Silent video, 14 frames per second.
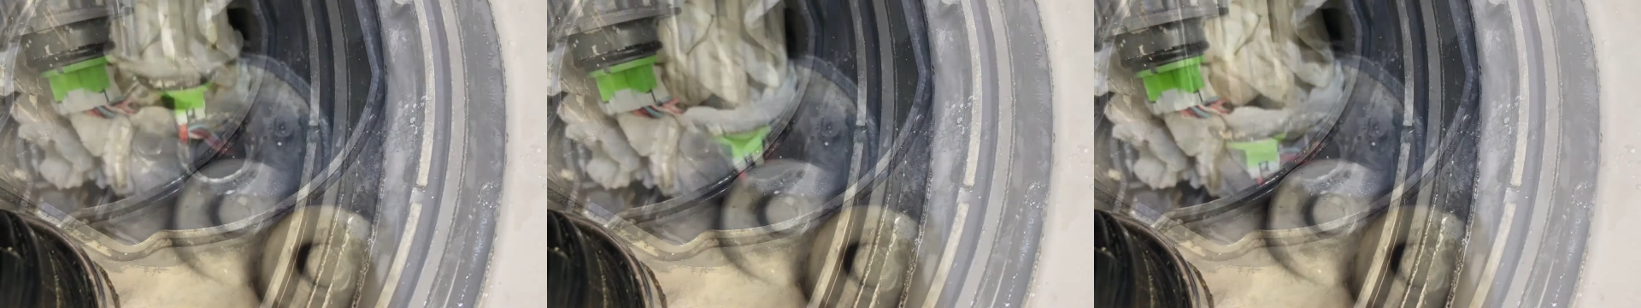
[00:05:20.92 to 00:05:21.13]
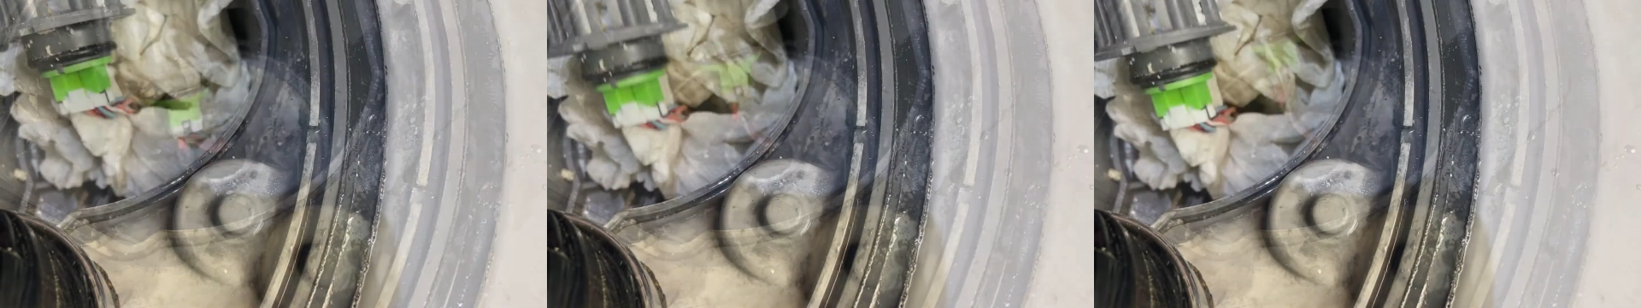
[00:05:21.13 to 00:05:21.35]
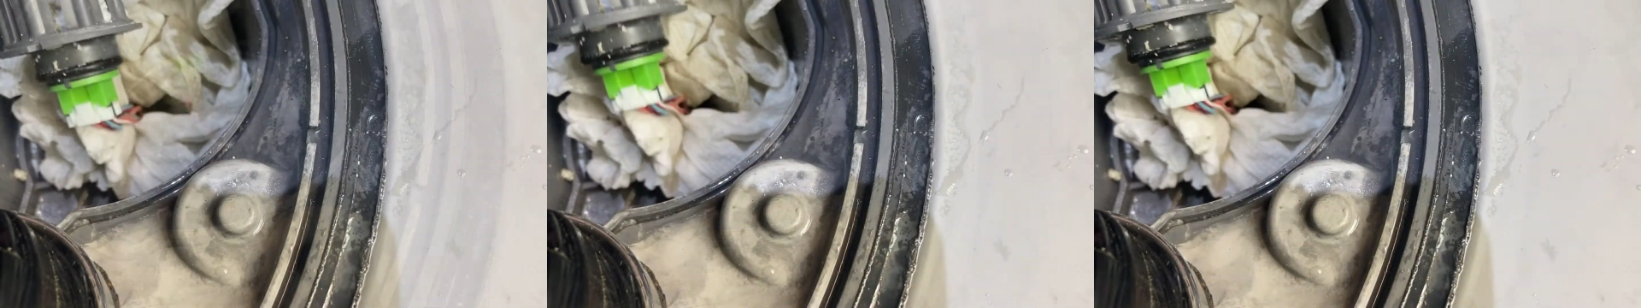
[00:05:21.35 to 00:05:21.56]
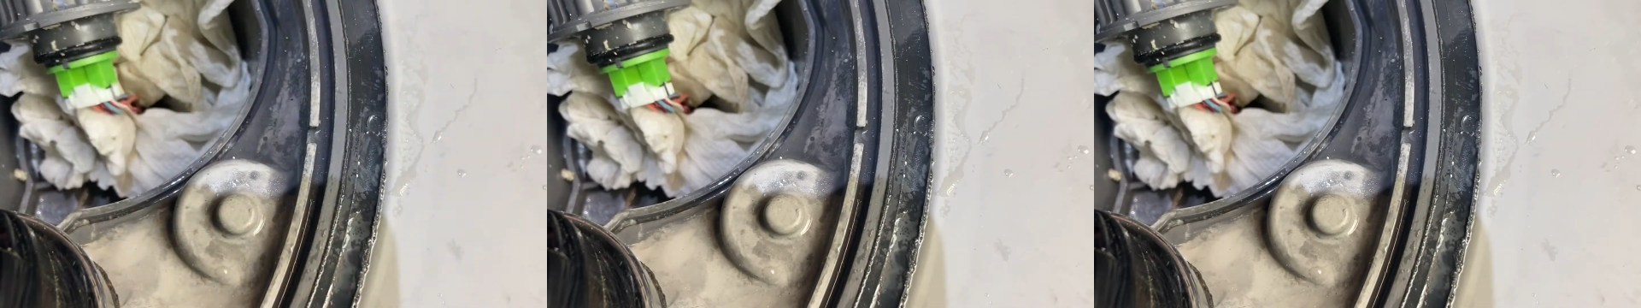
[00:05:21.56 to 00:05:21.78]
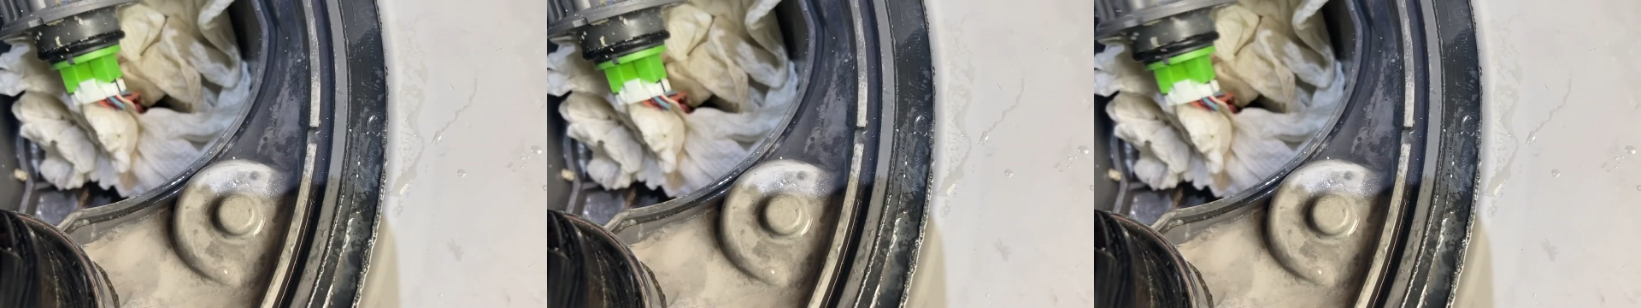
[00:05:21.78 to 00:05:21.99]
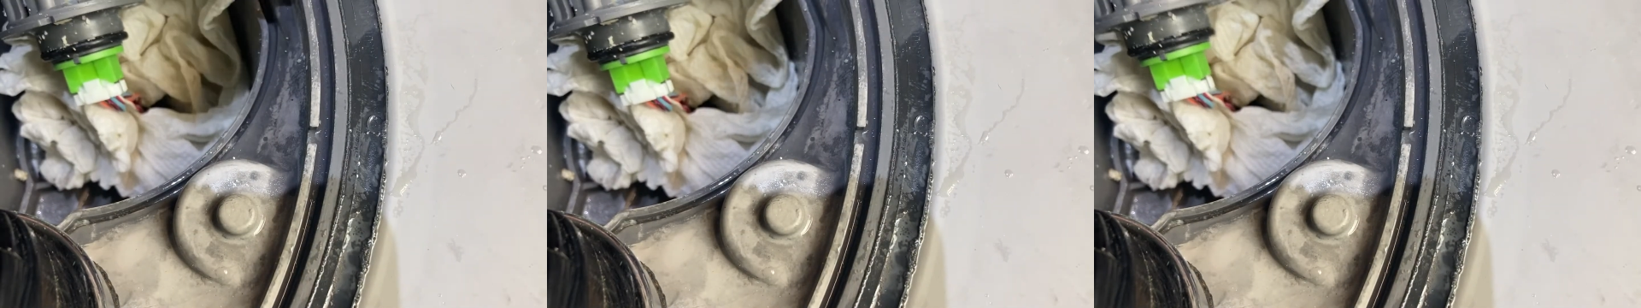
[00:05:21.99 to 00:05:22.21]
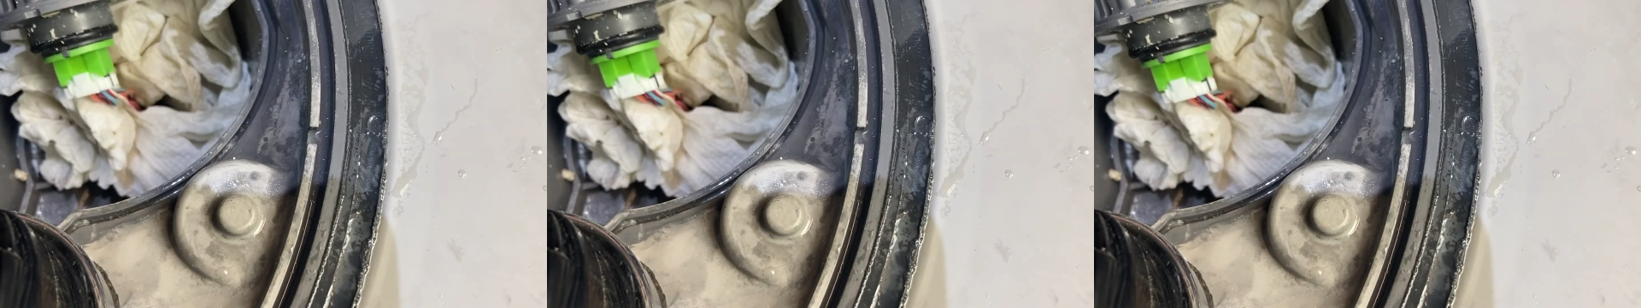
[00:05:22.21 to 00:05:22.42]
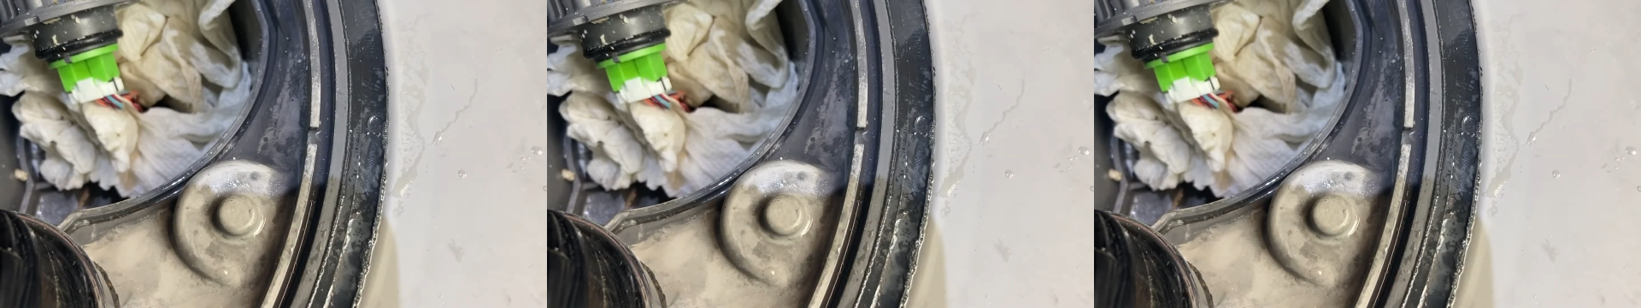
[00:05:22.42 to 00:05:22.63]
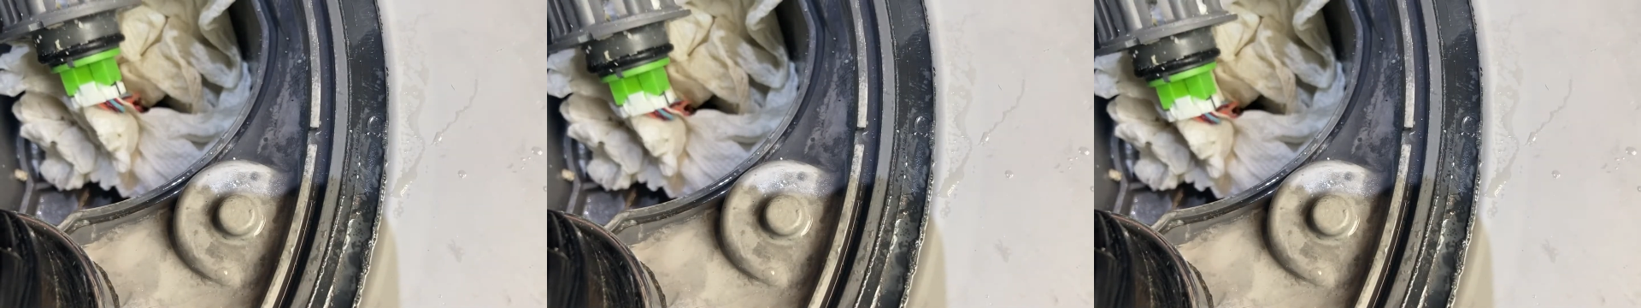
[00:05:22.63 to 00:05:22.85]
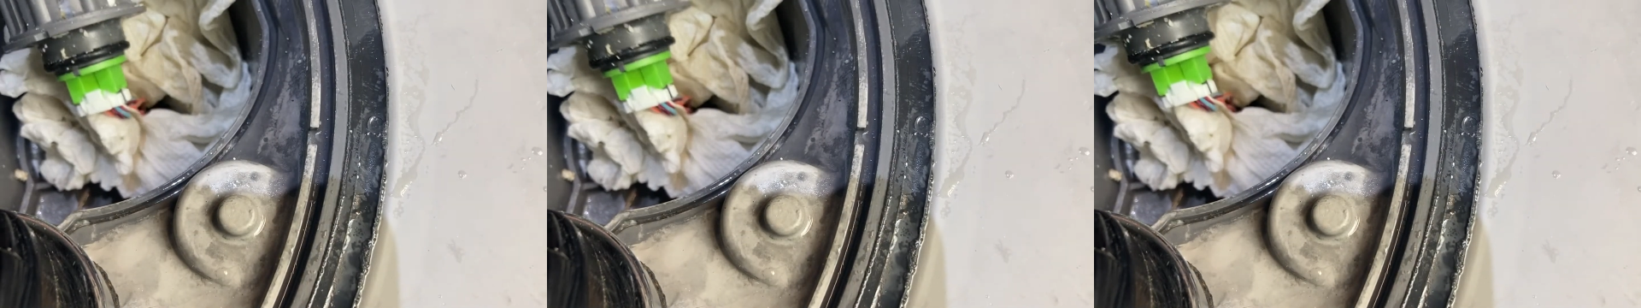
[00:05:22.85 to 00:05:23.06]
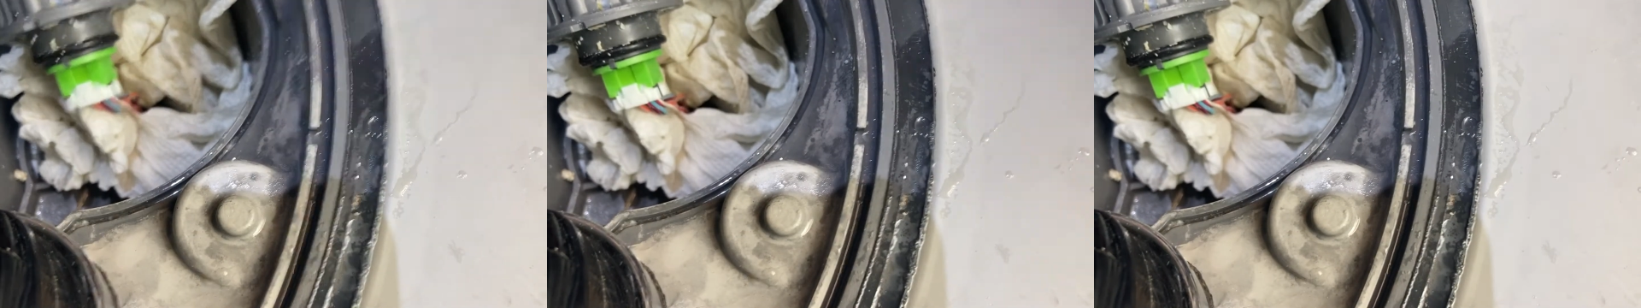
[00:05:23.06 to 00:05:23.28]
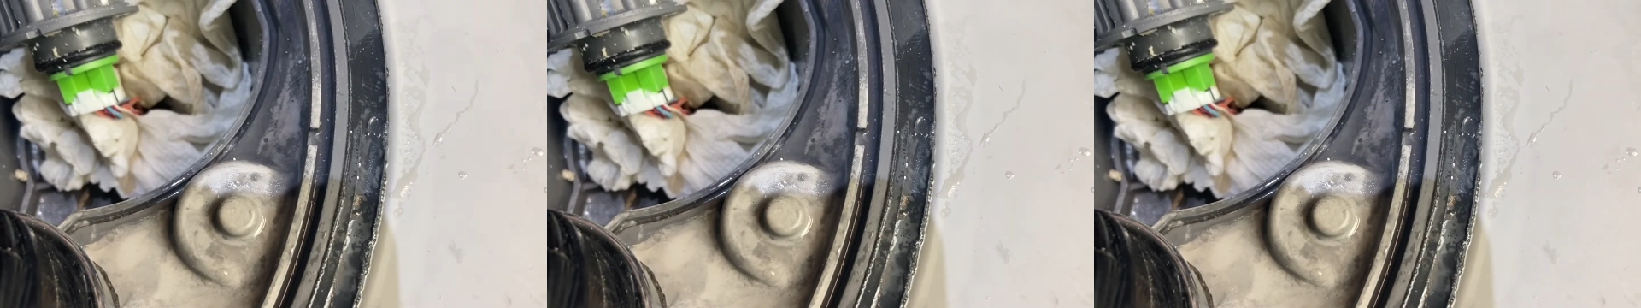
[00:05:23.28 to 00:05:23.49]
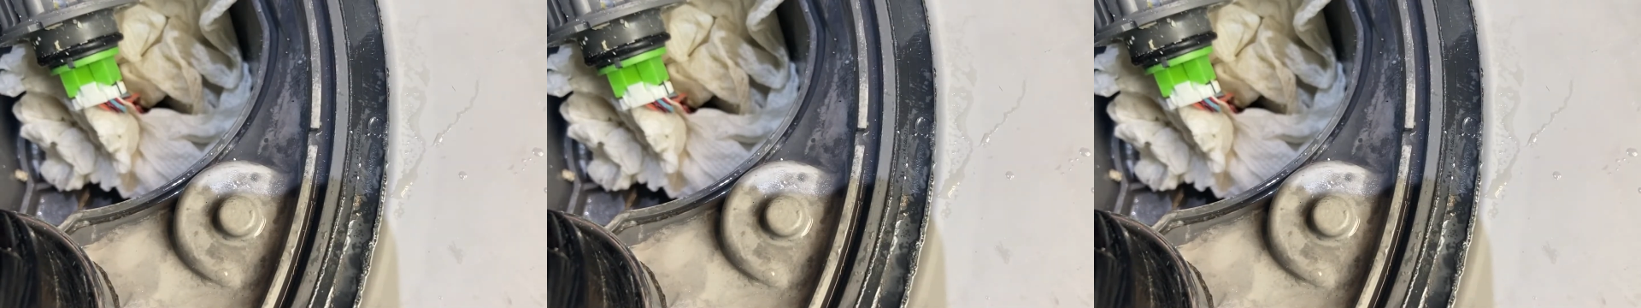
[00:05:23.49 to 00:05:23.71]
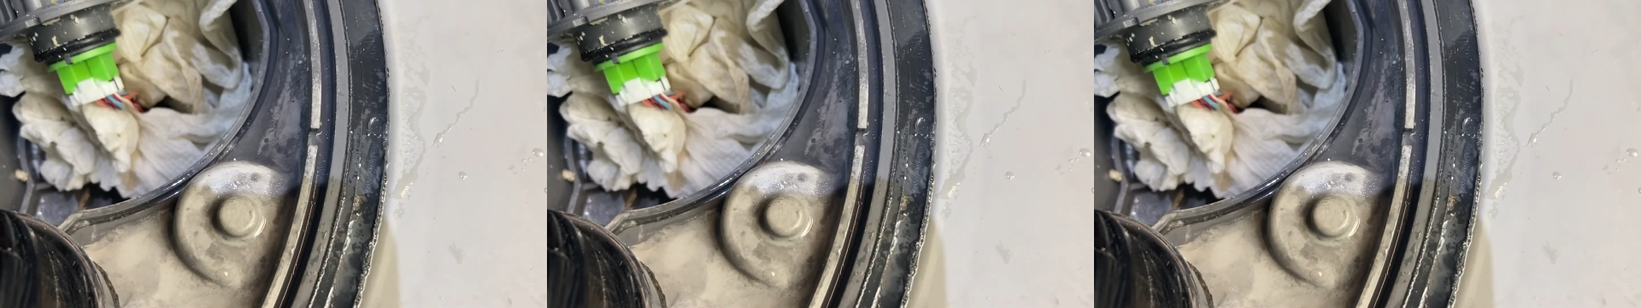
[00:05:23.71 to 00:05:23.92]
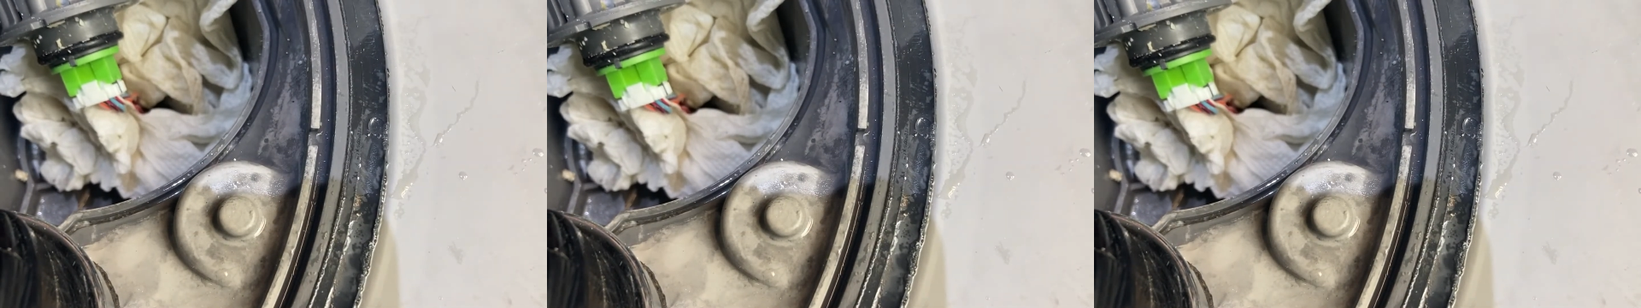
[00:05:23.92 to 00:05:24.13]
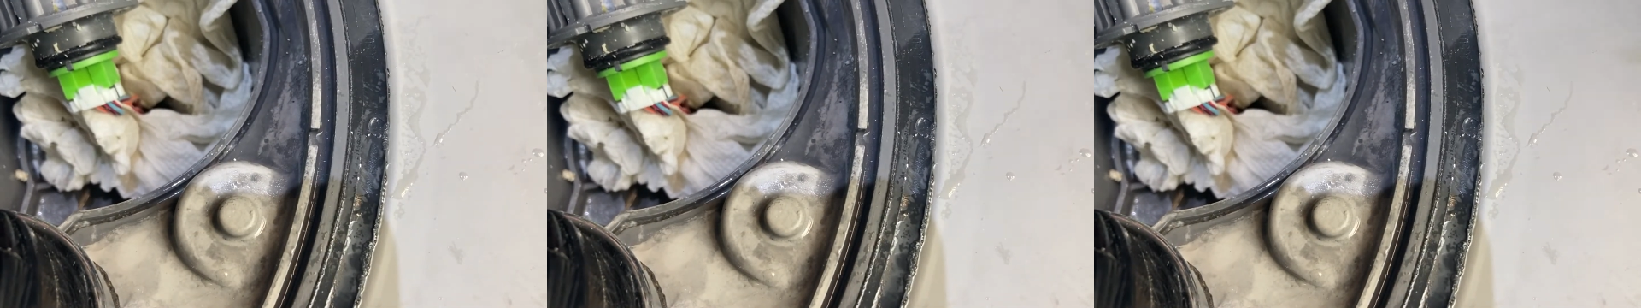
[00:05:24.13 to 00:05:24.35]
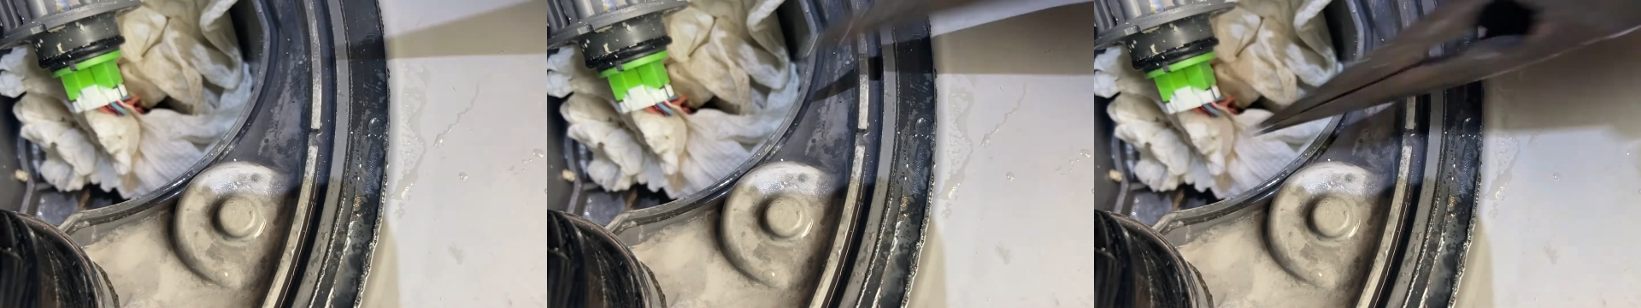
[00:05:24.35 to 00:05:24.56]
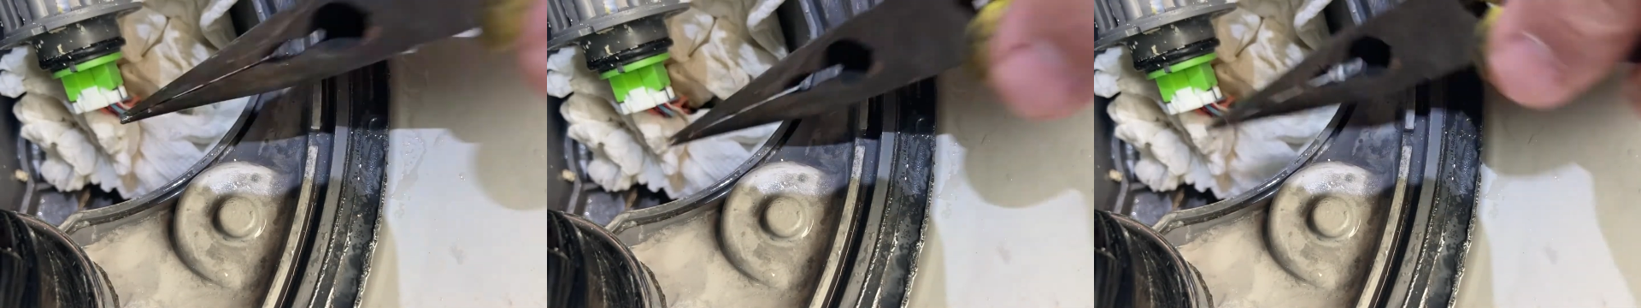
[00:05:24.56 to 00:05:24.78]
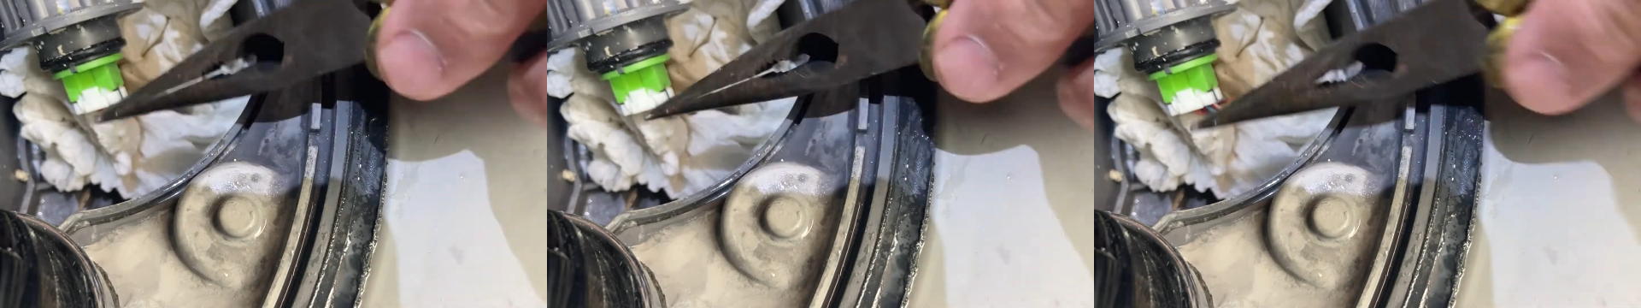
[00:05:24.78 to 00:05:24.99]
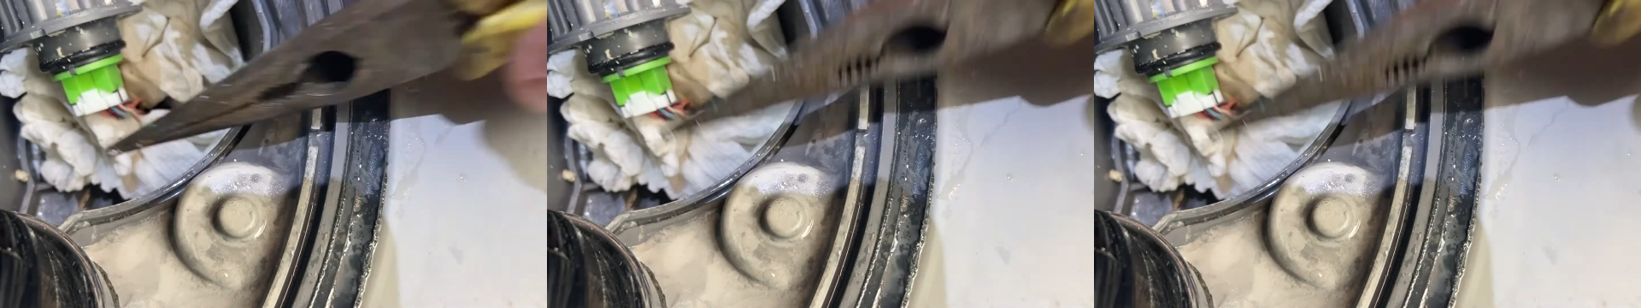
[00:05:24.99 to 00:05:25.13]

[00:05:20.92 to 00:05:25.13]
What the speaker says: (no speaker visible)